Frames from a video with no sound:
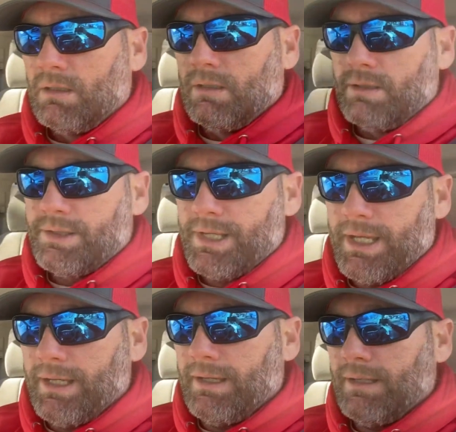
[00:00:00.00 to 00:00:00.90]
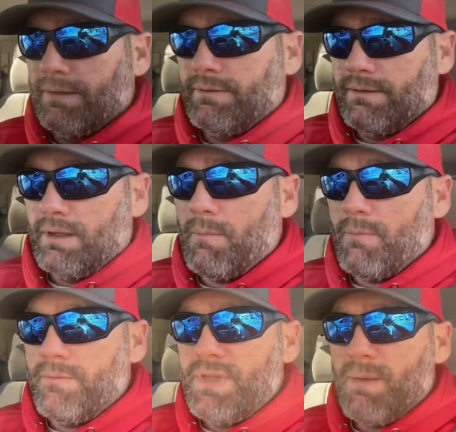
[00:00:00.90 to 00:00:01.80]
say
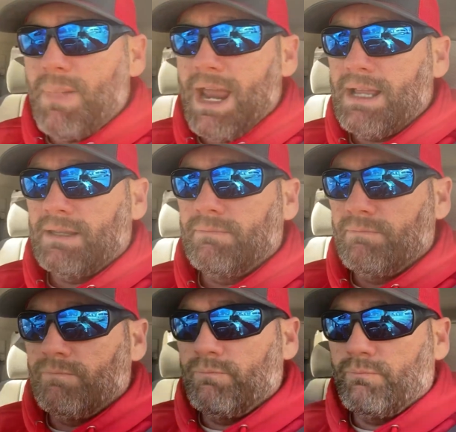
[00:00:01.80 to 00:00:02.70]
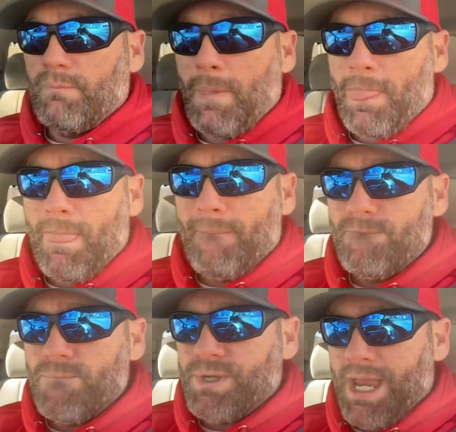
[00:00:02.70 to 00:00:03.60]
they ban
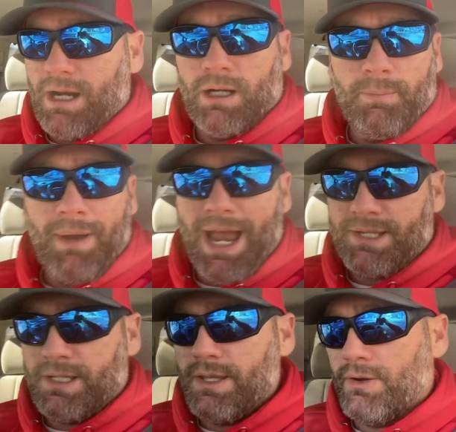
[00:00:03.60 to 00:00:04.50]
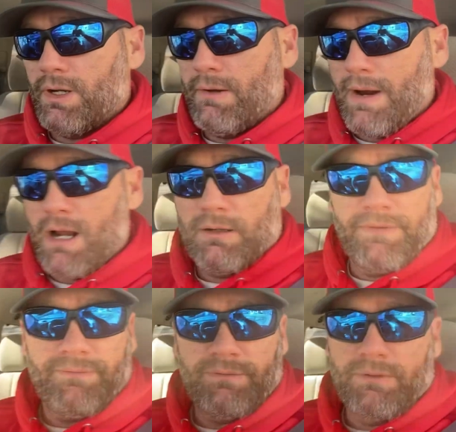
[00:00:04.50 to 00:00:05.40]
standard capacity 30 round or
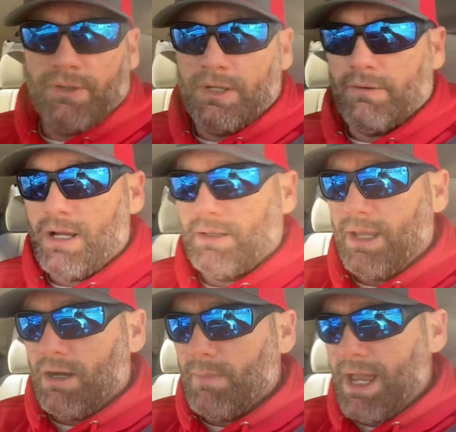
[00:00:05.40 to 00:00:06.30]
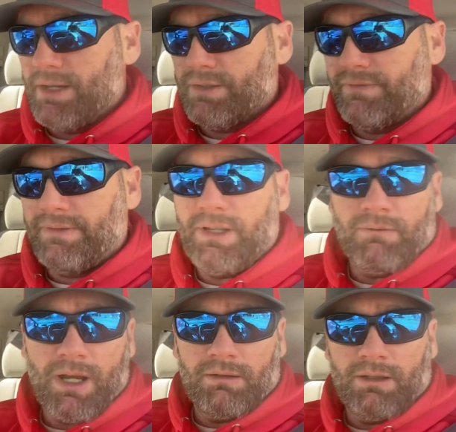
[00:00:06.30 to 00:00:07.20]
30 round AR mags or 15
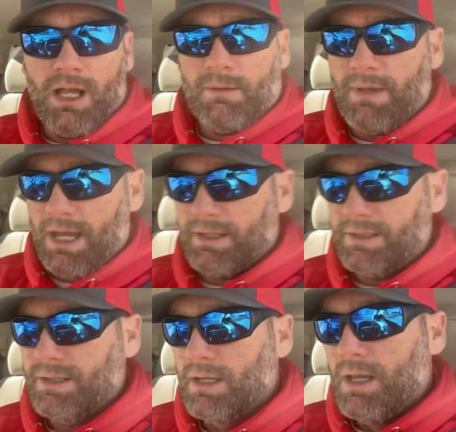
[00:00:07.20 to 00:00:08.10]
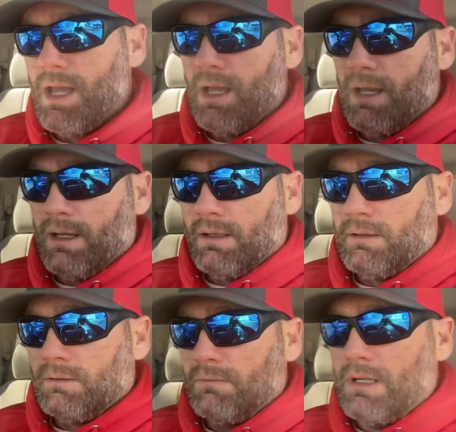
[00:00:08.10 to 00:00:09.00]
round Glock mags,
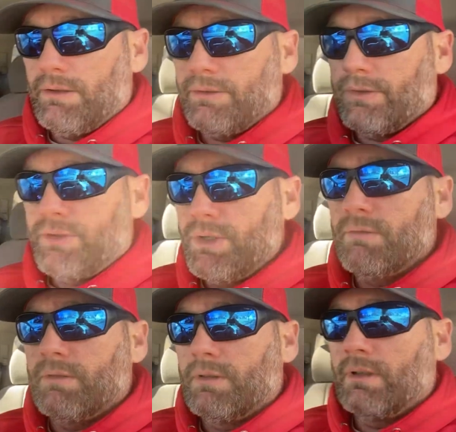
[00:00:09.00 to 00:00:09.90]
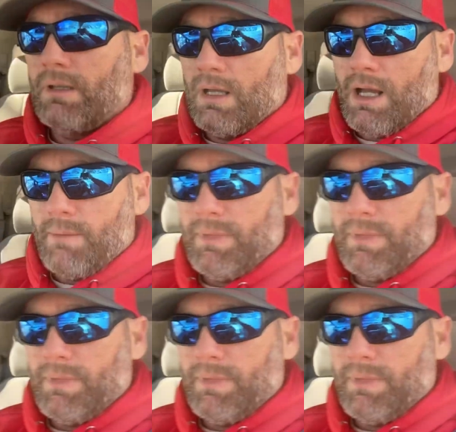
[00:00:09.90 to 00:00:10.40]
well, shoot, I